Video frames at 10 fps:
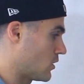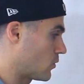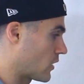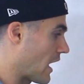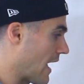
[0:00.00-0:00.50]

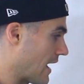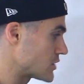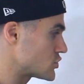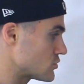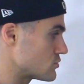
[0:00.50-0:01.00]
where I
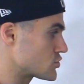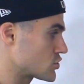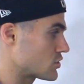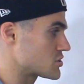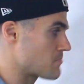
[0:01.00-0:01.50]
had shoes,
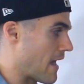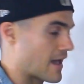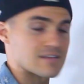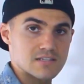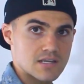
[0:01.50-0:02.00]
shirts,
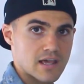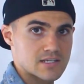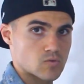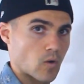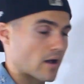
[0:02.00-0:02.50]
pants
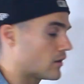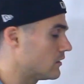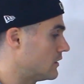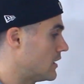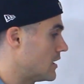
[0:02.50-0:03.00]
as
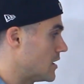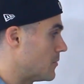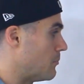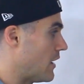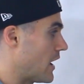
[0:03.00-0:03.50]
well,
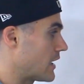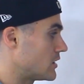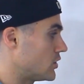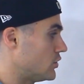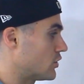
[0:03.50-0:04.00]

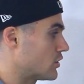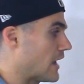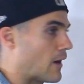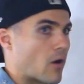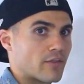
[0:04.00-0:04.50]
but you're
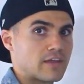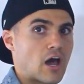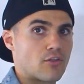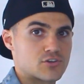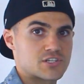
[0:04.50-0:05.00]
now on the
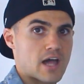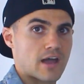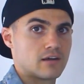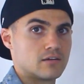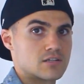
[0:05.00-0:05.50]
other
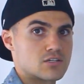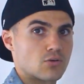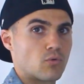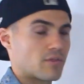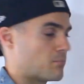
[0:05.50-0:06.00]
side.
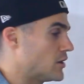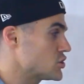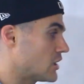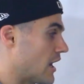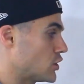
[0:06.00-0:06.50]
So with a
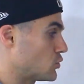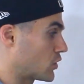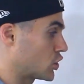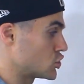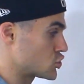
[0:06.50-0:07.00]
budget line, you
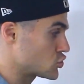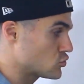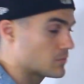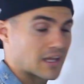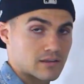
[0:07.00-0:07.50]
are
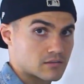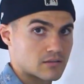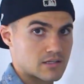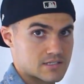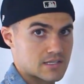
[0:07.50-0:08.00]
consuming
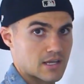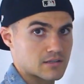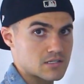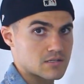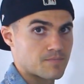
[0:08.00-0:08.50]
these
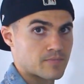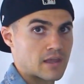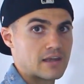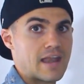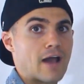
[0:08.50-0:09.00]
things.
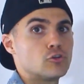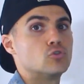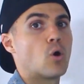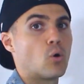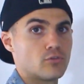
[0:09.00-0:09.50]
Now
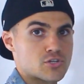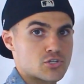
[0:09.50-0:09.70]
you own the